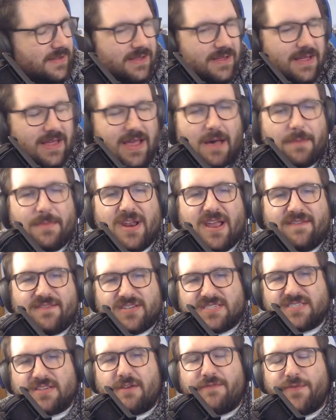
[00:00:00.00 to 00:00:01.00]
I'm going to have to
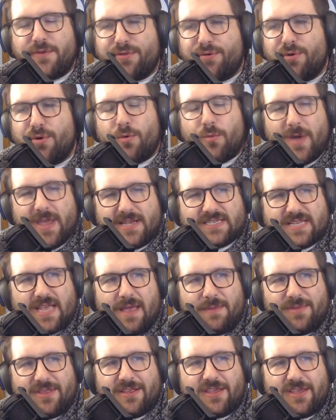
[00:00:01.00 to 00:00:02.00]
suffer through a wait
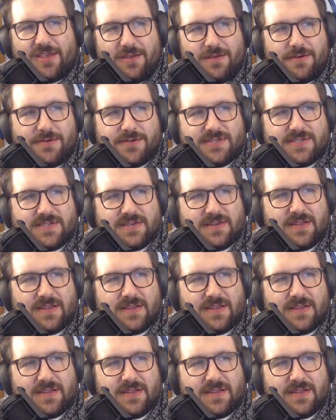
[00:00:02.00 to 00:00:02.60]
time in the queues,